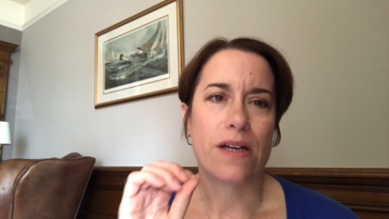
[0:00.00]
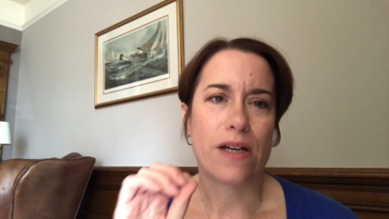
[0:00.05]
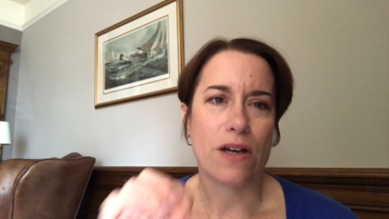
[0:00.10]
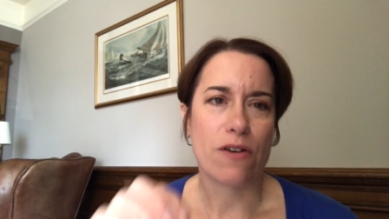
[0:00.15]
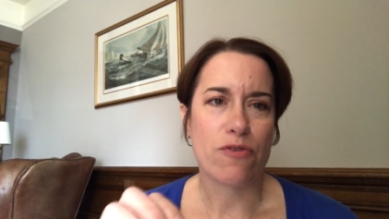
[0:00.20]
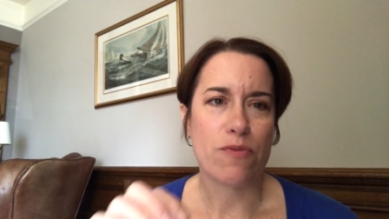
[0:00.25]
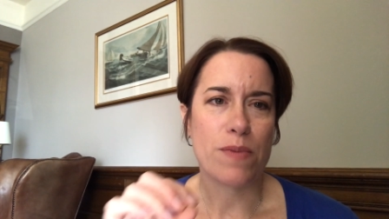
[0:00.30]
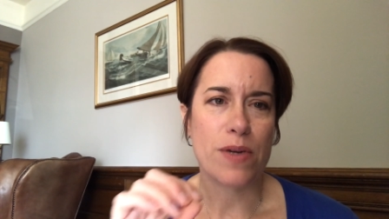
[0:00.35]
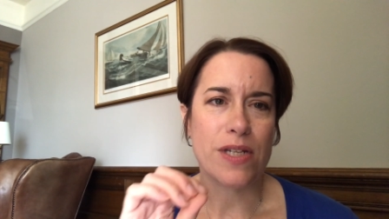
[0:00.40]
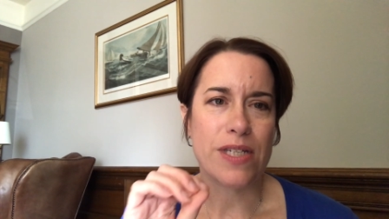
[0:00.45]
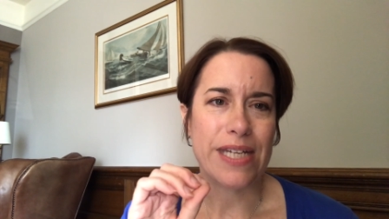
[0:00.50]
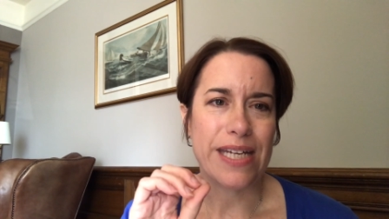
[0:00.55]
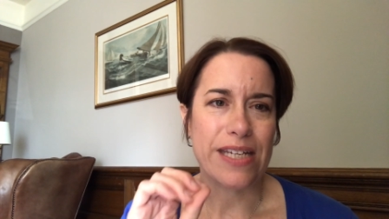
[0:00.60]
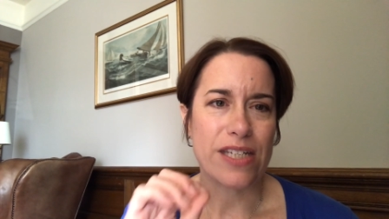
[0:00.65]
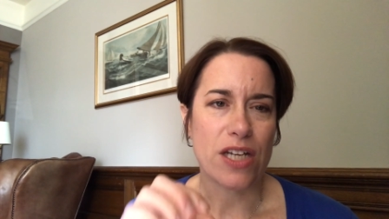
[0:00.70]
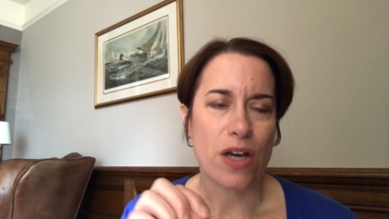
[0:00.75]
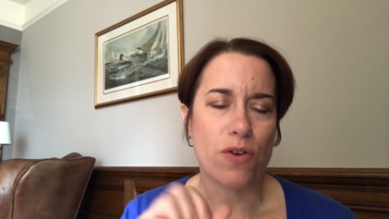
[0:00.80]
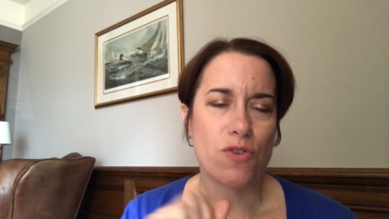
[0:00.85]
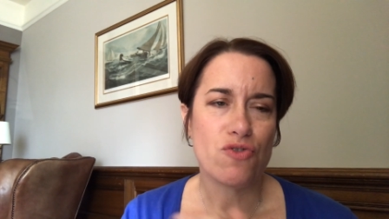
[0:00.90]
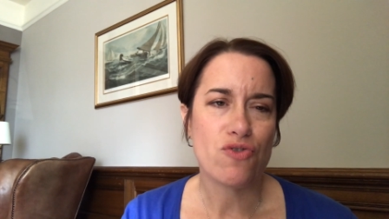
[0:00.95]
government
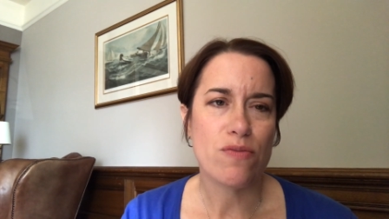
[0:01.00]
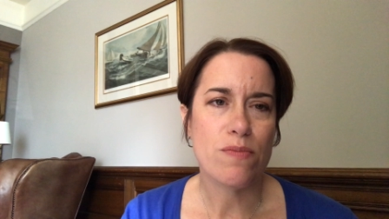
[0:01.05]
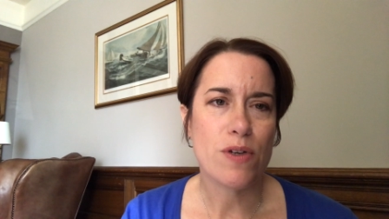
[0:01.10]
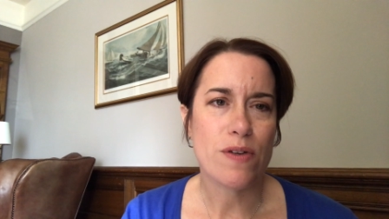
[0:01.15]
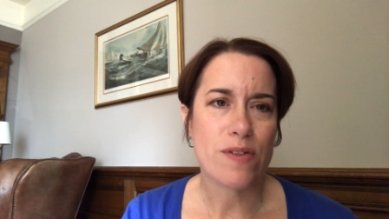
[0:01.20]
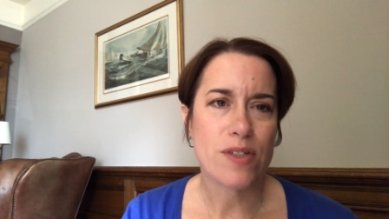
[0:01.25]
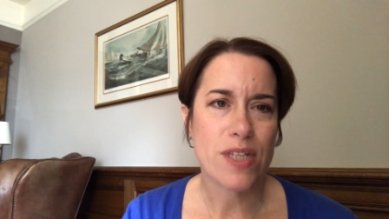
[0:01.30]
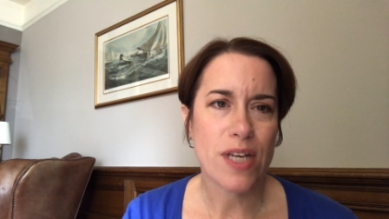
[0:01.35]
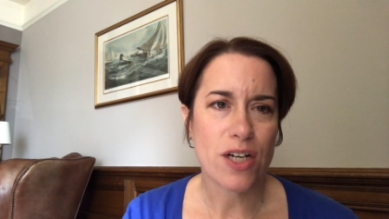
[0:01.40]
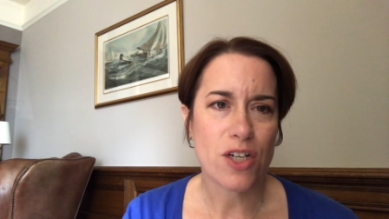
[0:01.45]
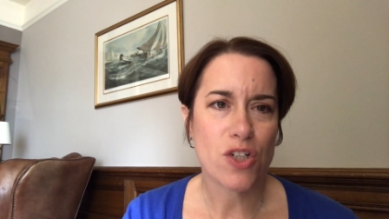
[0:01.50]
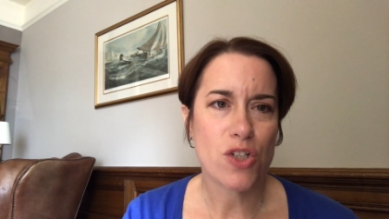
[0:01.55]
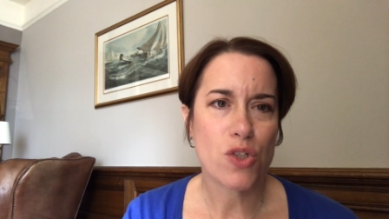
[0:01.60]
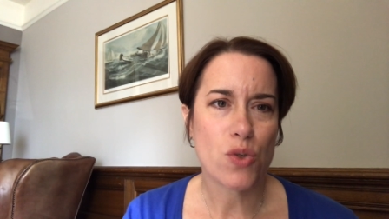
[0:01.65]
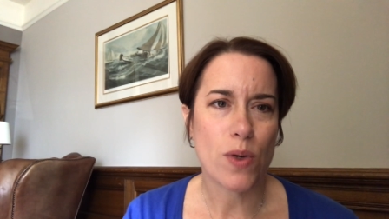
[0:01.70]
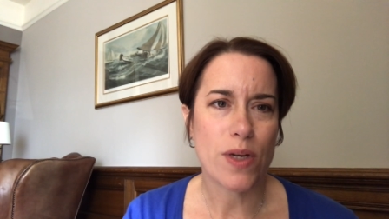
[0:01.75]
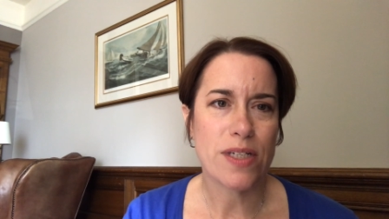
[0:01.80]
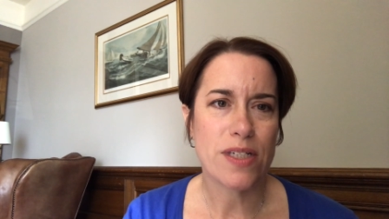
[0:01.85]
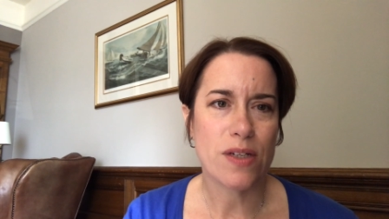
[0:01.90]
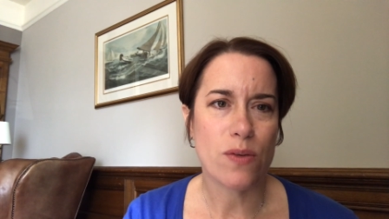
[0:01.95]
is going to remove Section
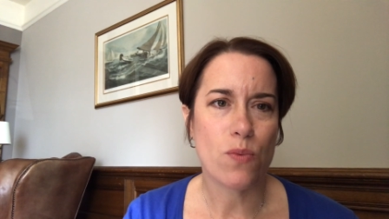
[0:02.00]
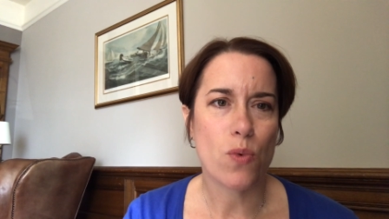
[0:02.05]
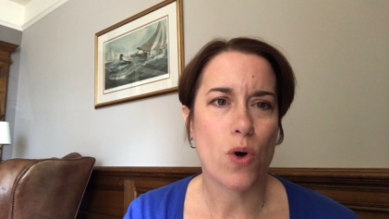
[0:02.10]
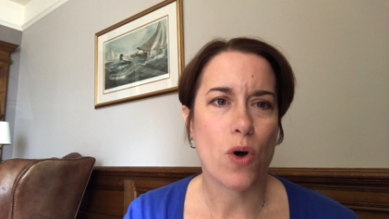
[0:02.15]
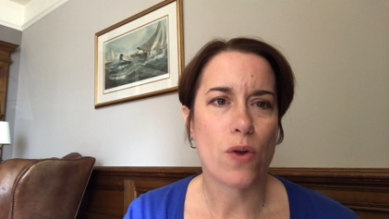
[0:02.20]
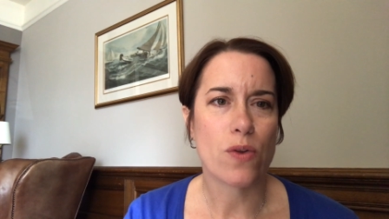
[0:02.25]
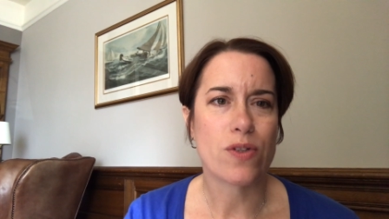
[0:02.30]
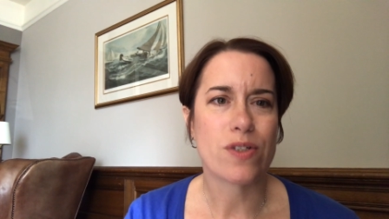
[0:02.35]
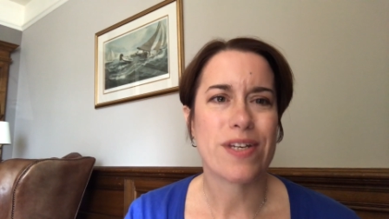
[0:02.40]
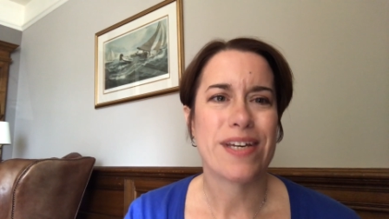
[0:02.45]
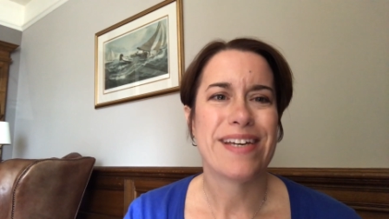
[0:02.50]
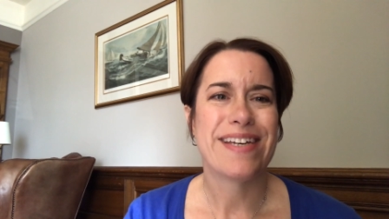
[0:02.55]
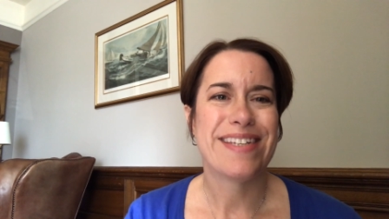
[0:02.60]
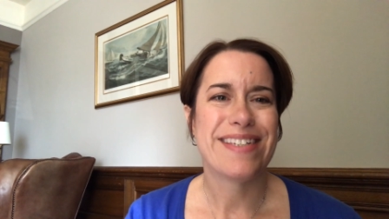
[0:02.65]
21s,